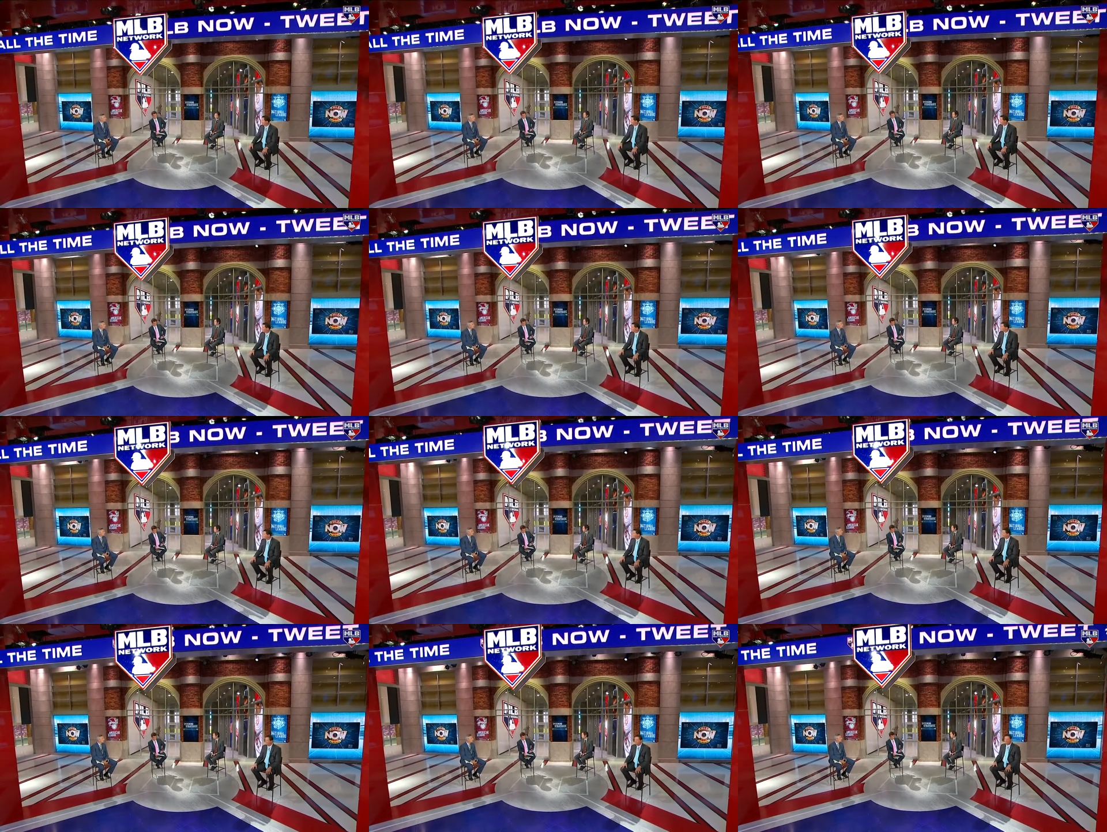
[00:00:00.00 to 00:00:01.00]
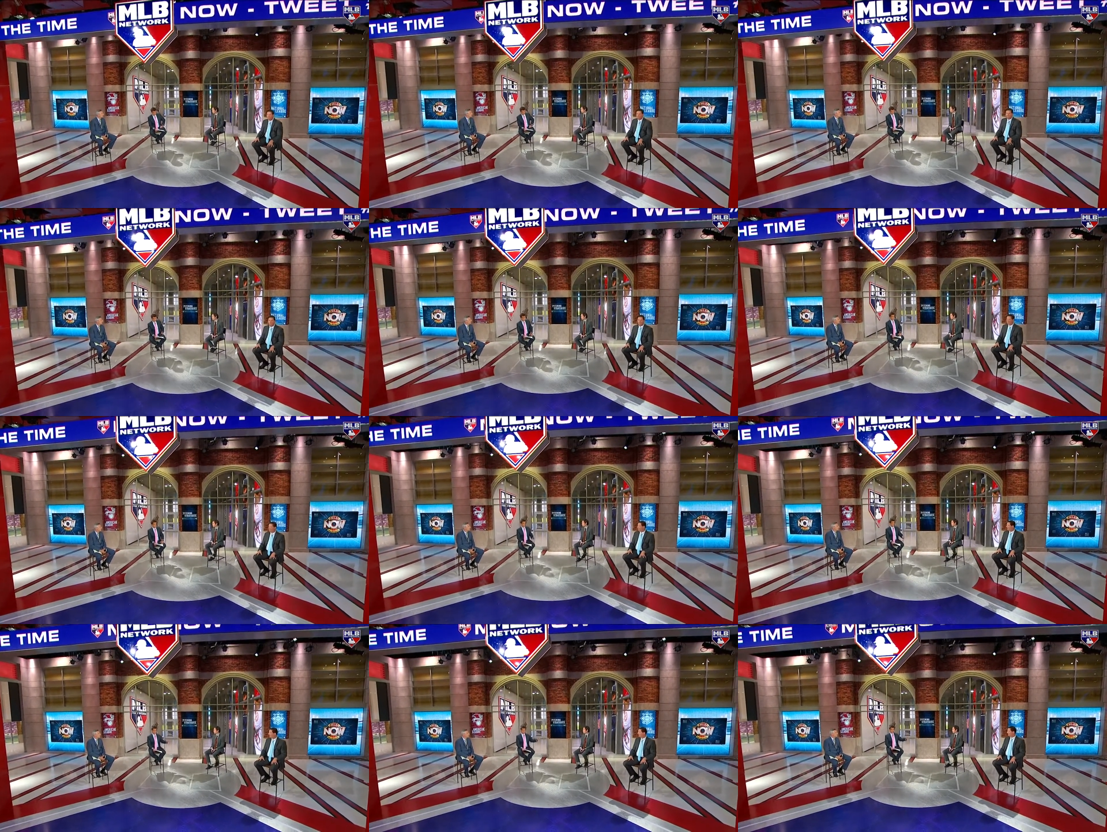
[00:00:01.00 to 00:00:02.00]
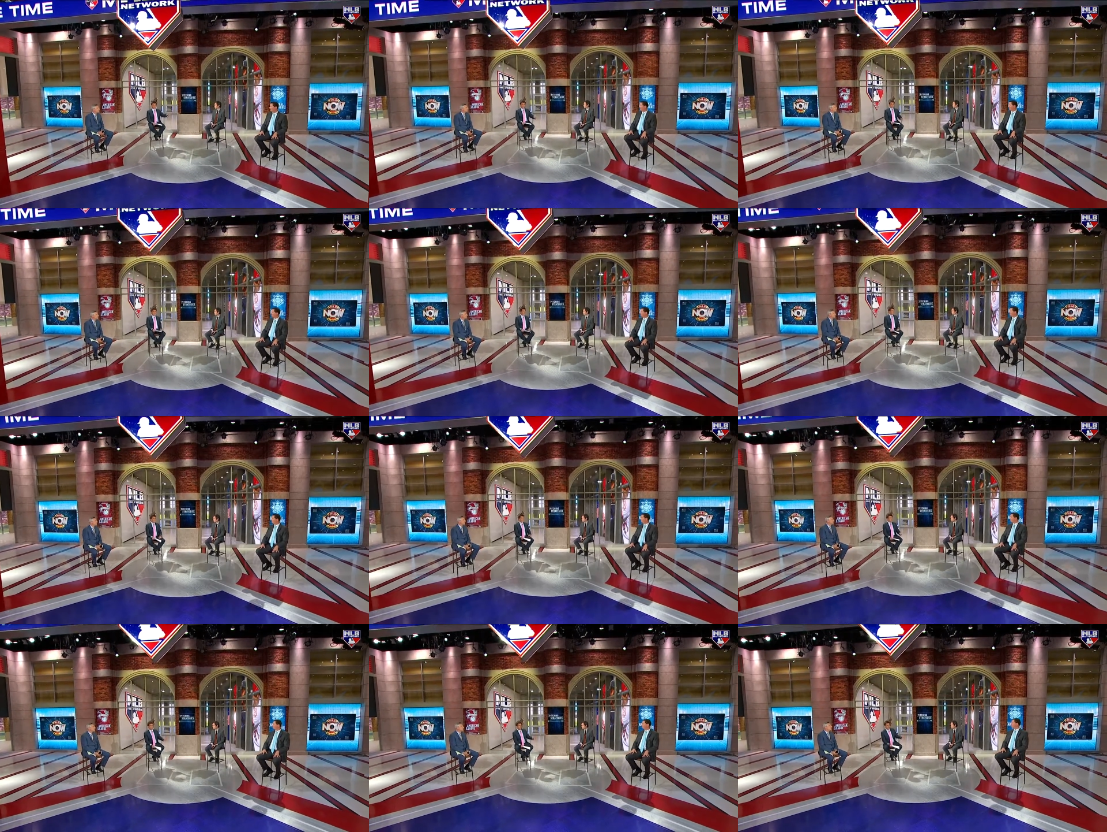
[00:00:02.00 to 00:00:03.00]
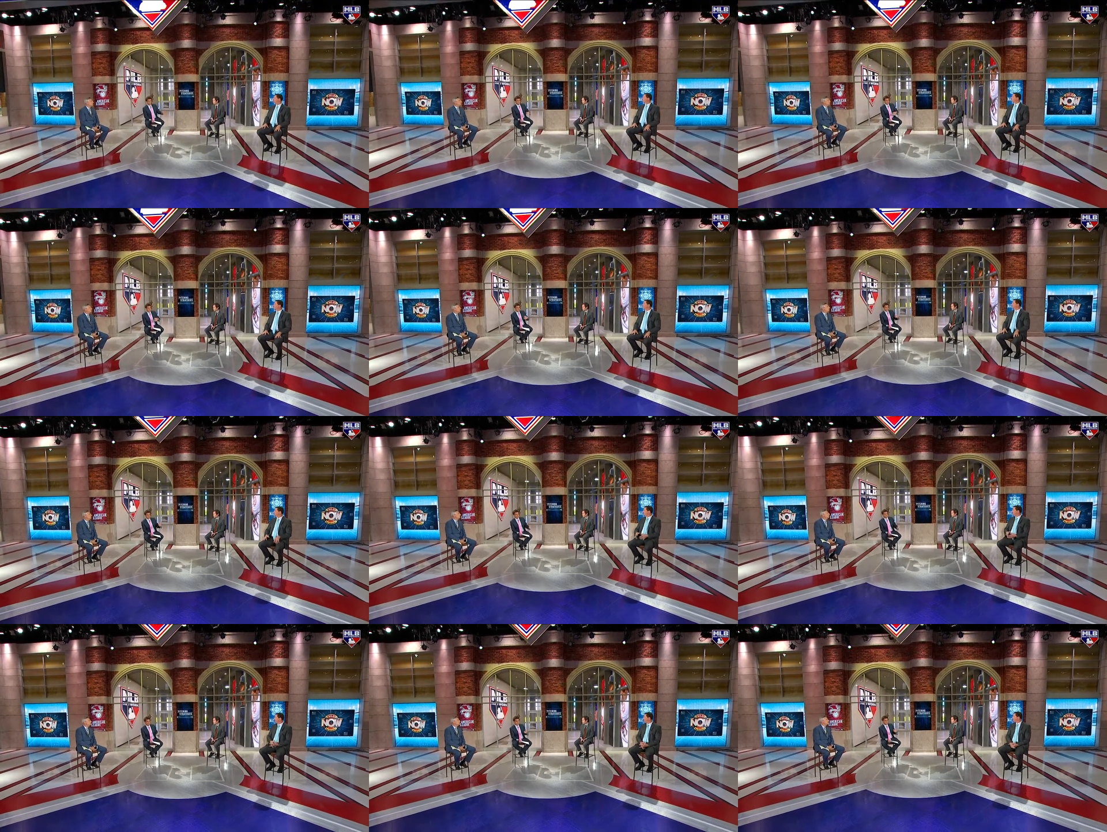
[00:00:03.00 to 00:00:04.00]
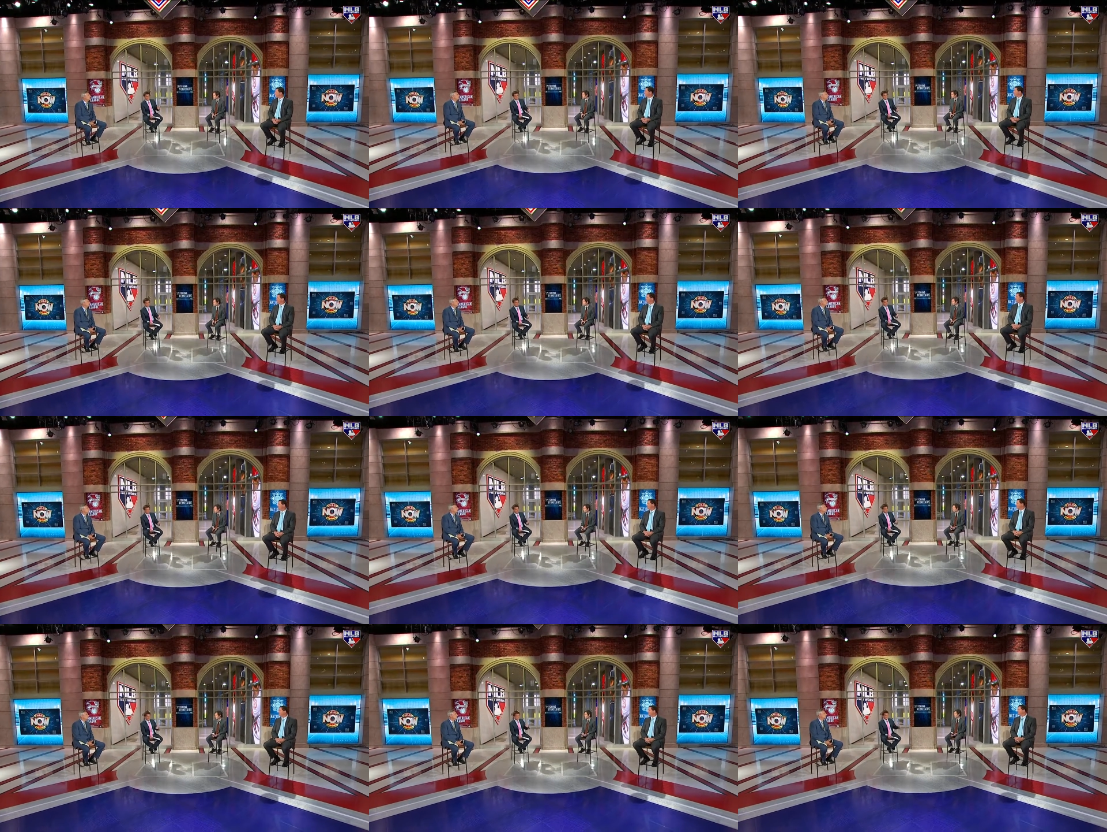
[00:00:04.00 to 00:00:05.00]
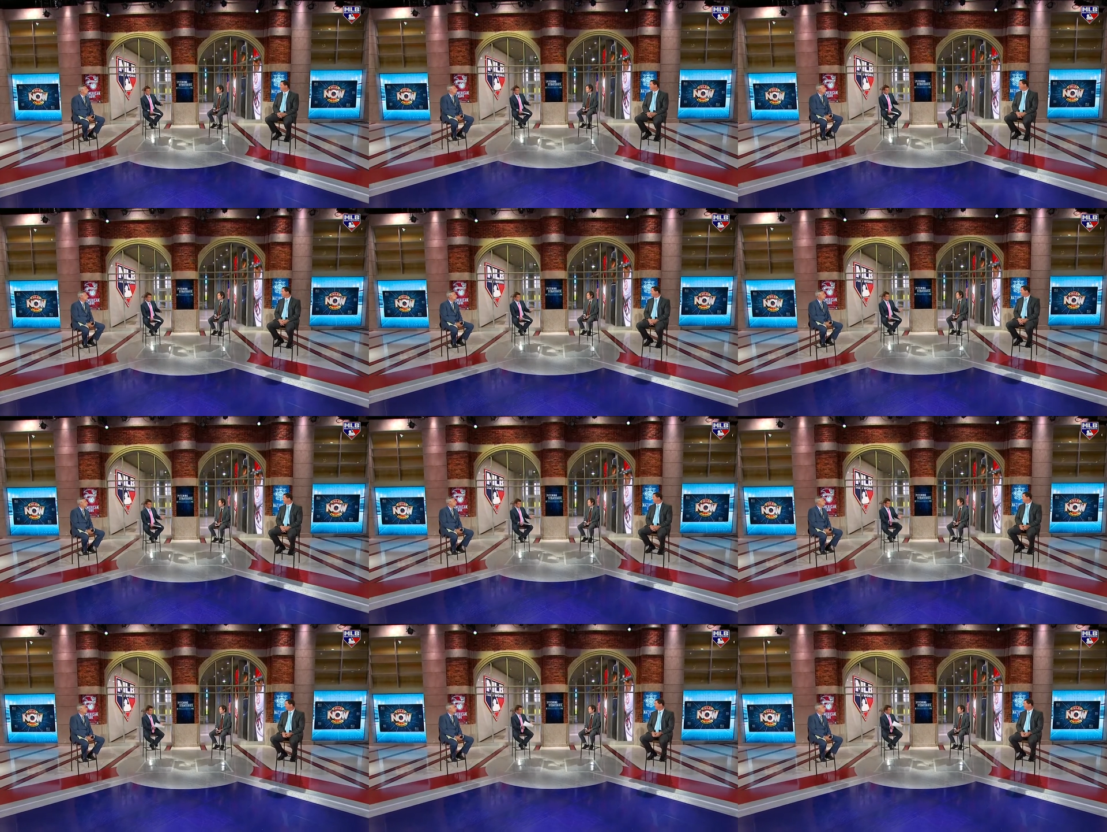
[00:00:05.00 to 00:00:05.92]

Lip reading: No face is visible, so there are no lips to read.